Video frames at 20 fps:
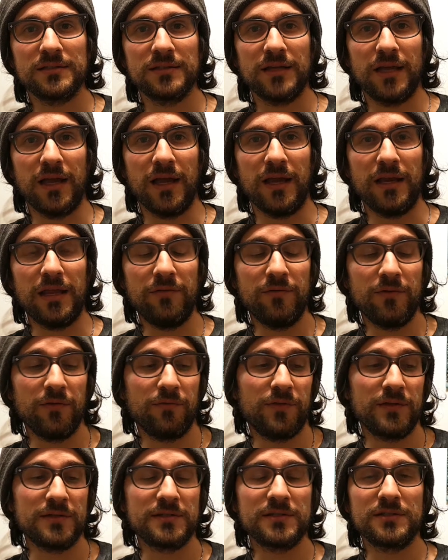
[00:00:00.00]
And even if
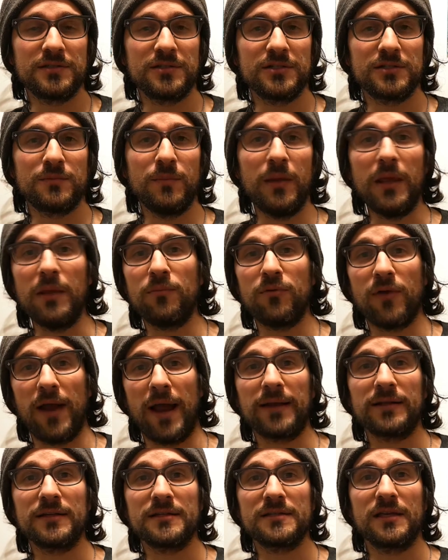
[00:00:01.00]
this is just me
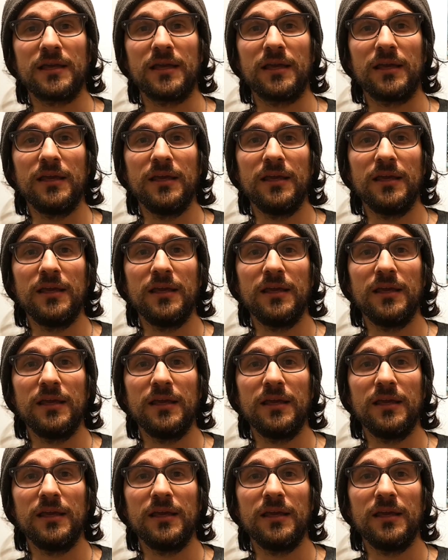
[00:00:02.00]
practicing,